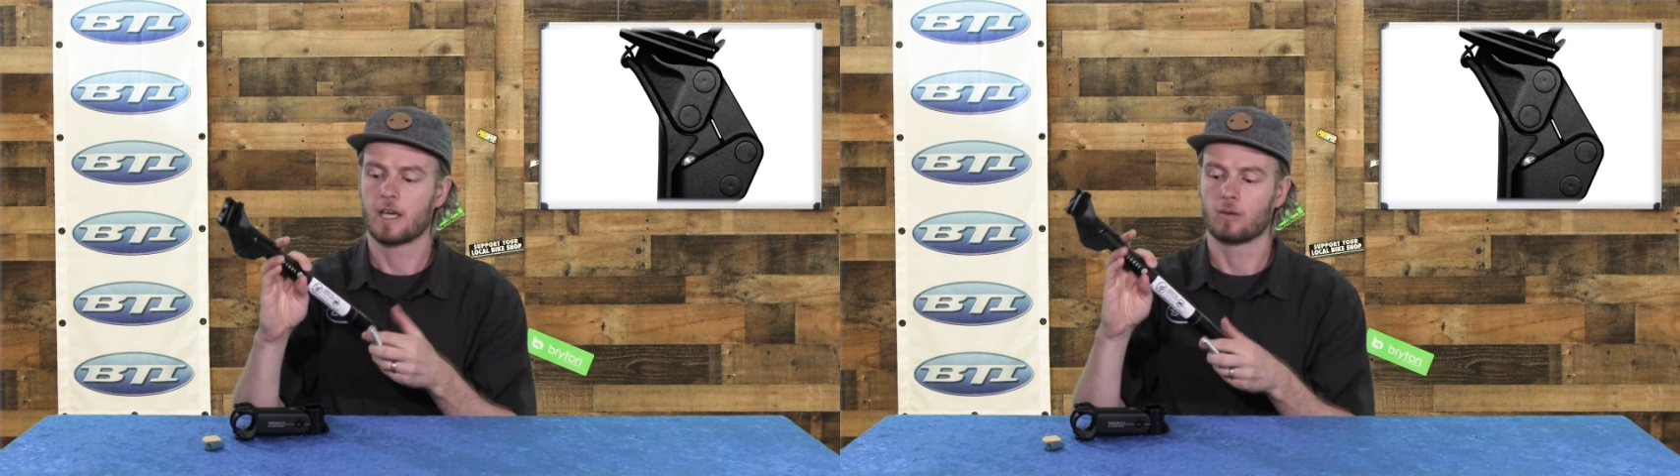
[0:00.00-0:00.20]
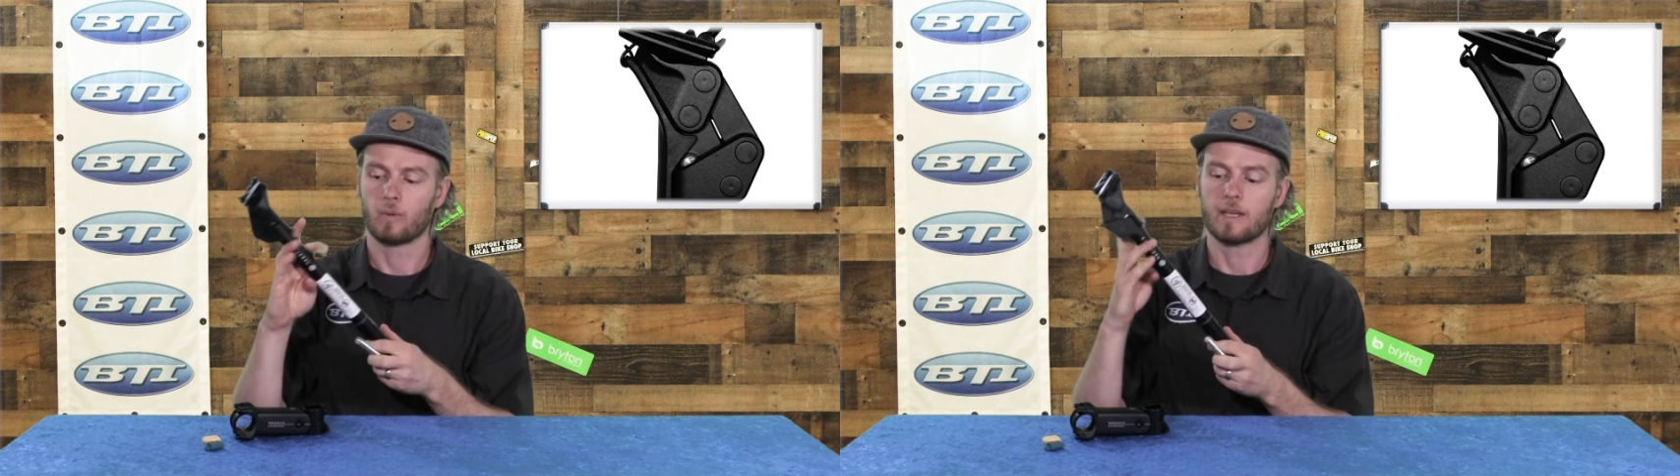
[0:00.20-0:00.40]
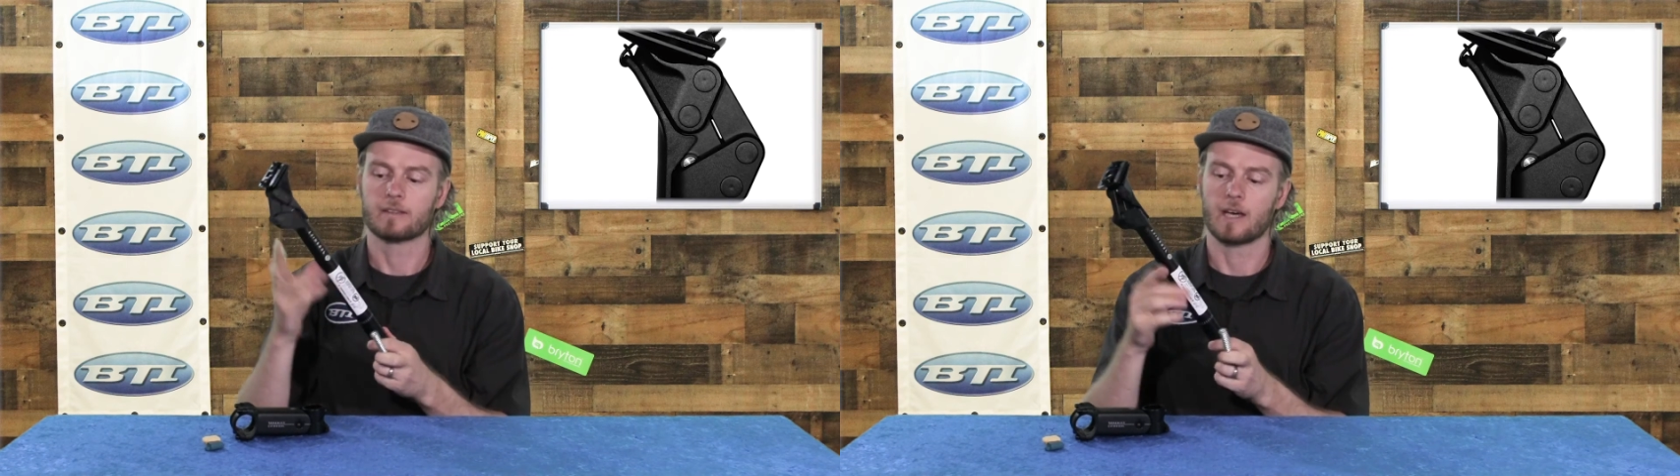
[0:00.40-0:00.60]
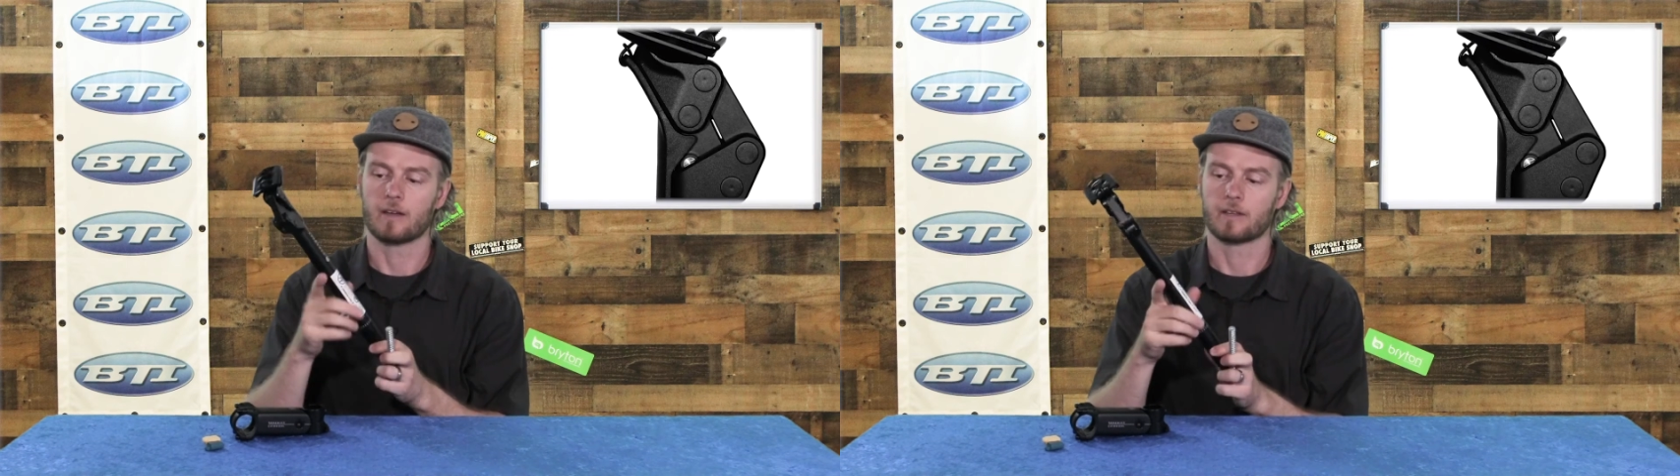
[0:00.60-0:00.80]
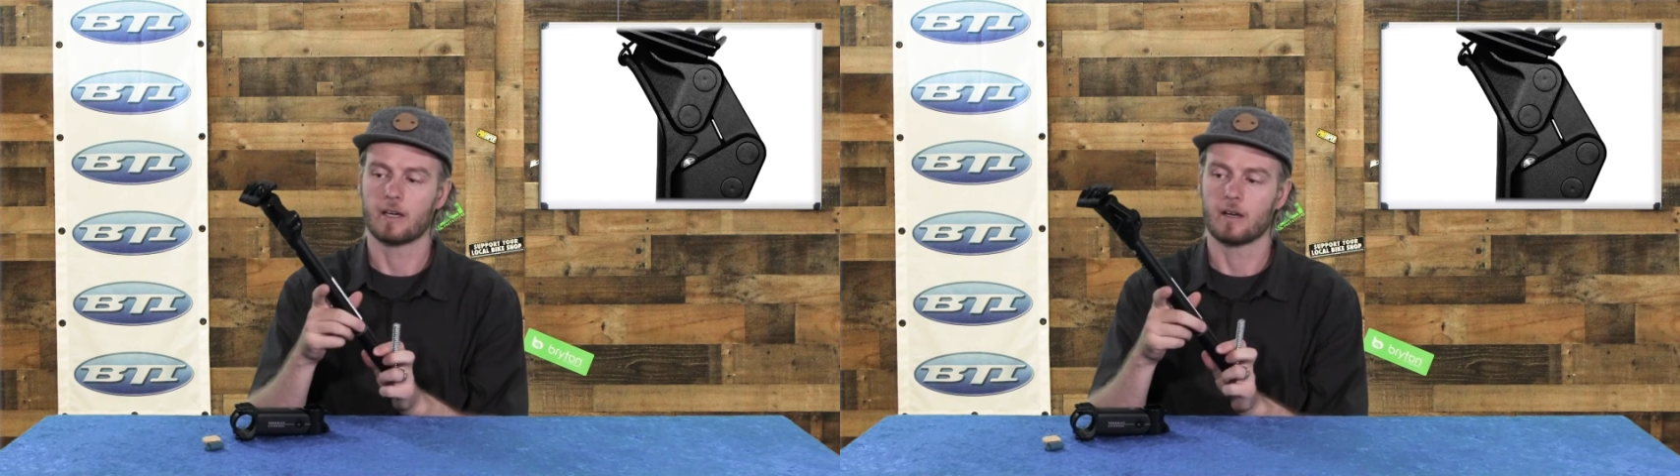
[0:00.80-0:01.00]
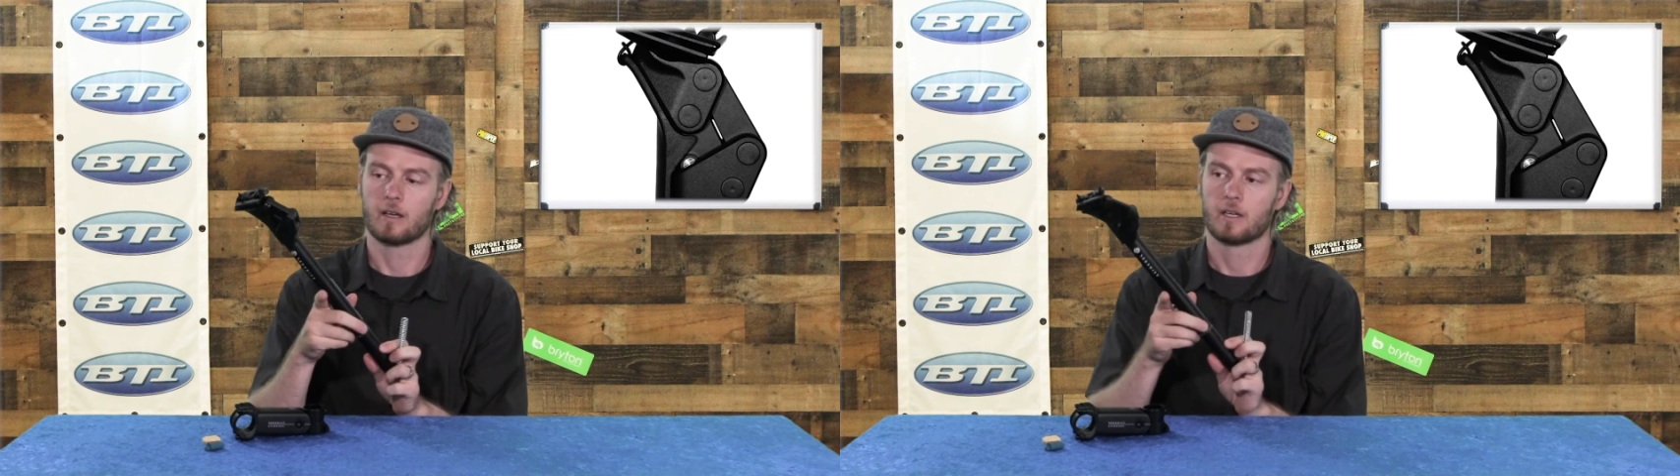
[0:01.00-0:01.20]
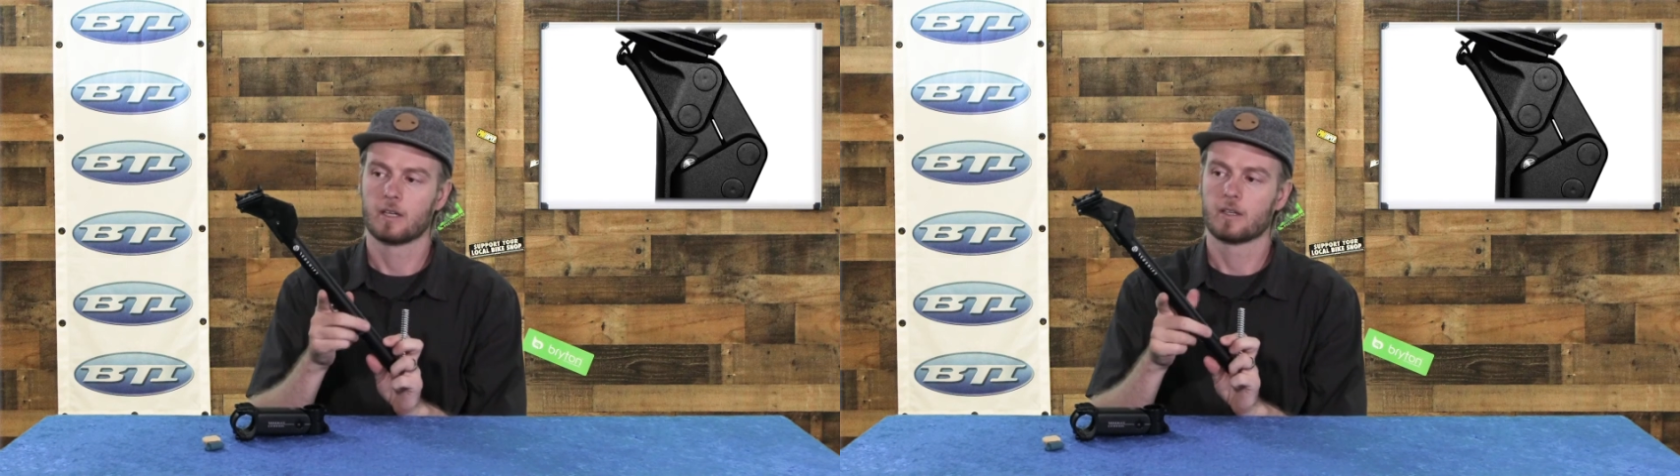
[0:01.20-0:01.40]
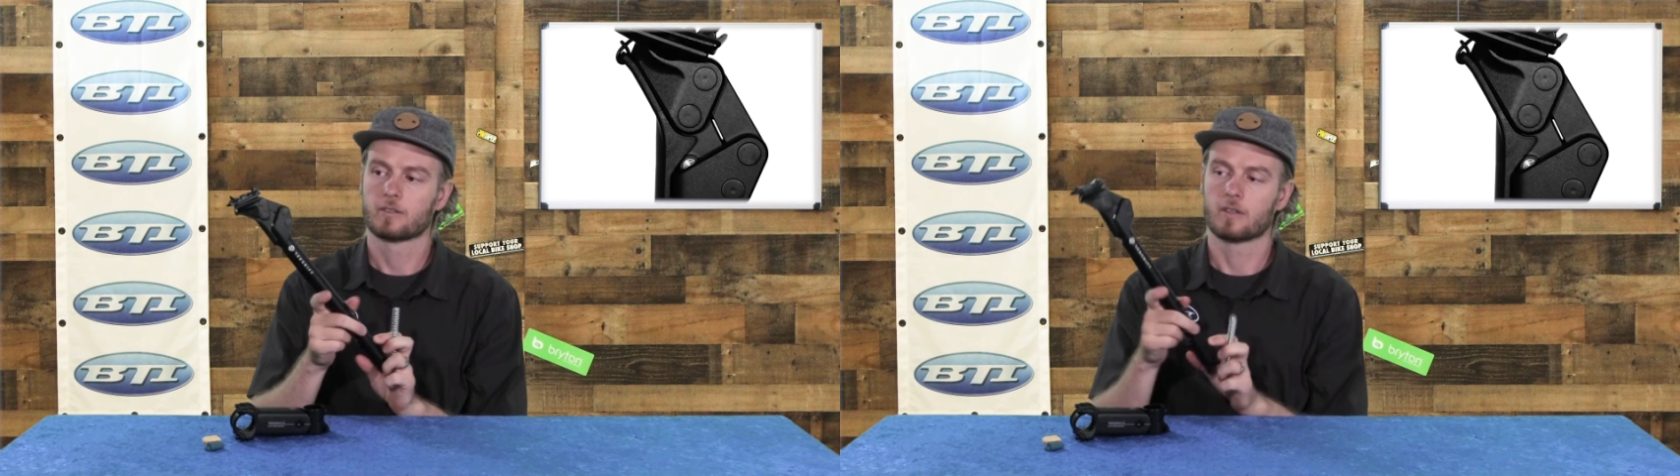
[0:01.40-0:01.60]
and weights out there.
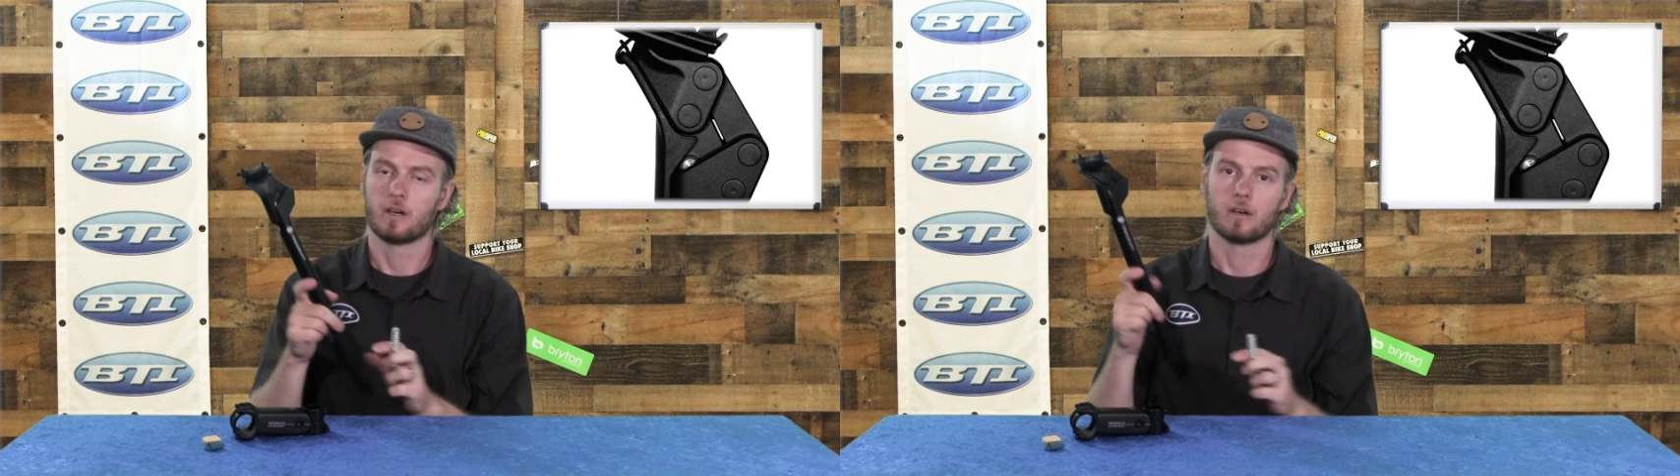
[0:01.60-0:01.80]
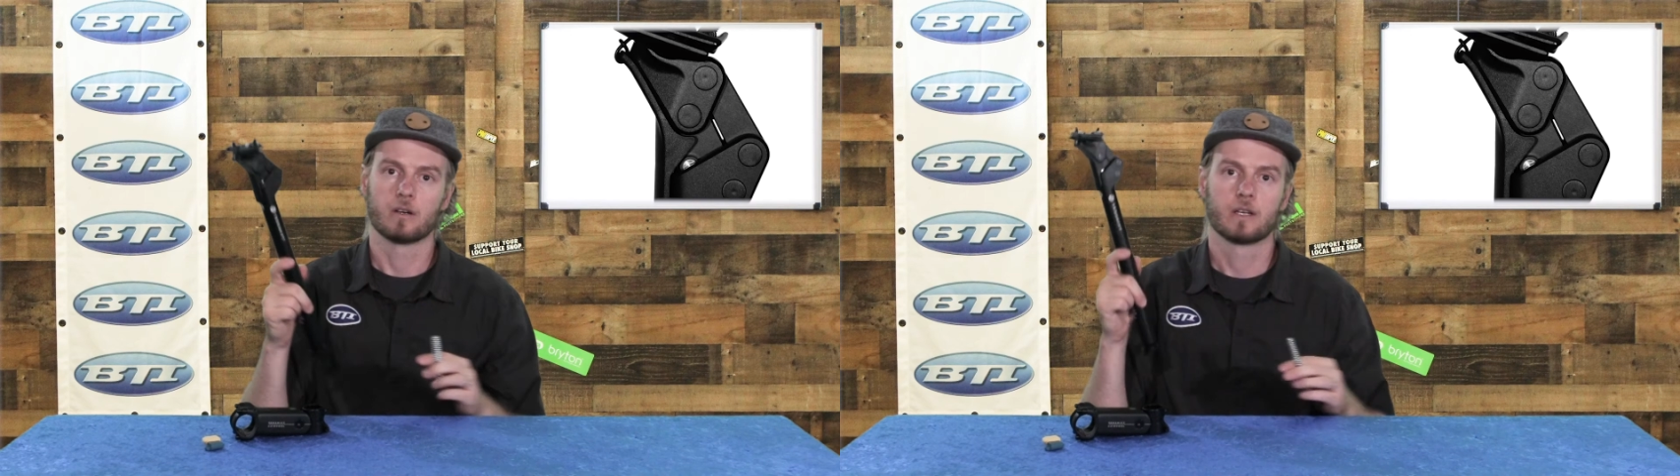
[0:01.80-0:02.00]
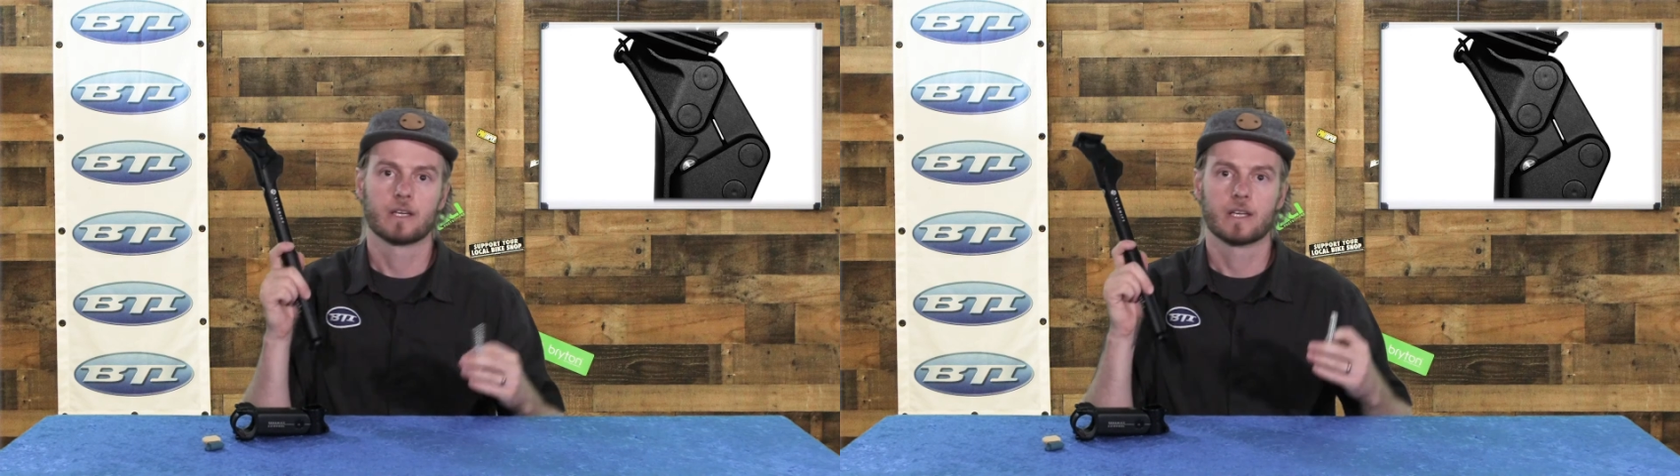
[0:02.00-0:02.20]
So